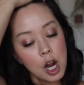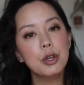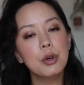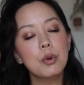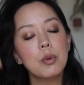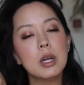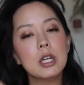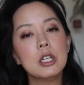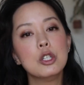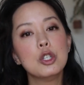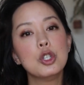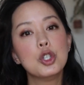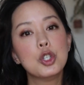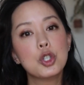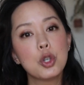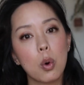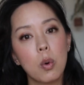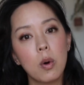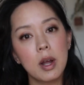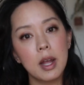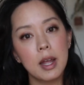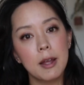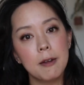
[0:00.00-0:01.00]
If you
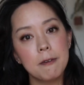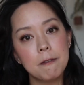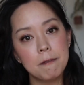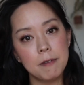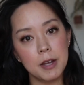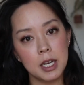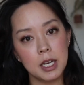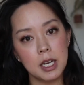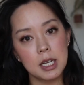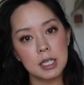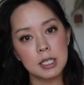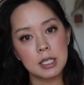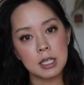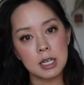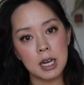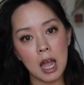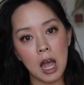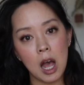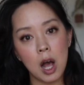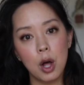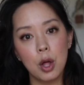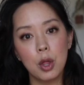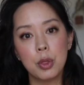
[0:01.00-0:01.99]
enjoy fitness and
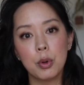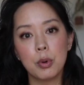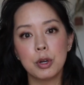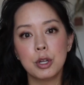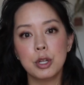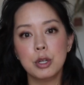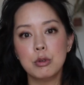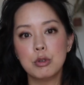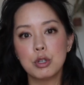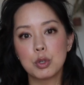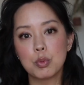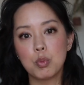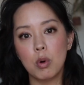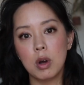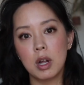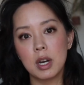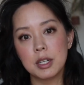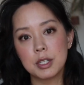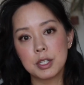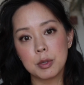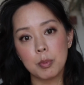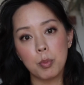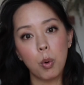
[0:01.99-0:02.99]
health, or you just
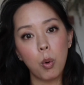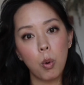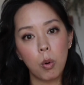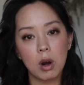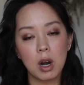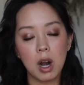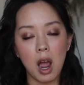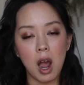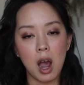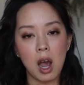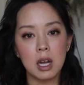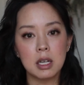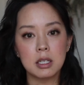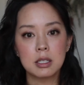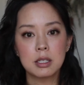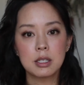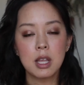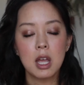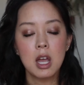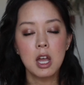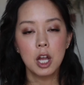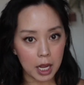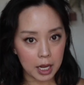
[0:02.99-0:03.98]
want to support us,